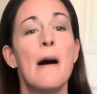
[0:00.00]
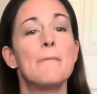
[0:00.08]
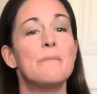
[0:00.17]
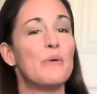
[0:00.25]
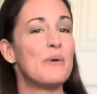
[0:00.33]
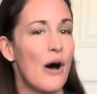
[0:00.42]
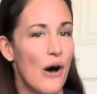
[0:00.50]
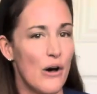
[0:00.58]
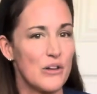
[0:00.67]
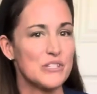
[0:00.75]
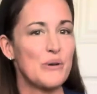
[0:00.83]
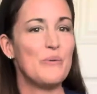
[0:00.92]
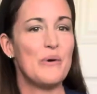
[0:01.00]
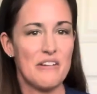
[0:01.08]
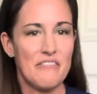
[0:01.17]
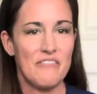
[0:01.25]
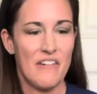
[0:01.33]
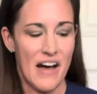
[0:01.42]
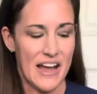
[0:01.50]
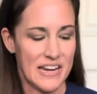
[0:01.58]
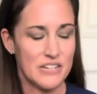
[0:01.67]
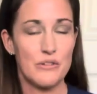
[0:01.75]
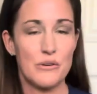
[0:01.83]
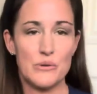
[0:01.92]
but we also want to
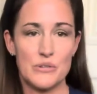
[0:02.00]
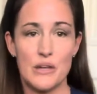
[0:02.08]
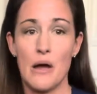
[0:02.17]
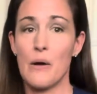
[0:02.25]
find those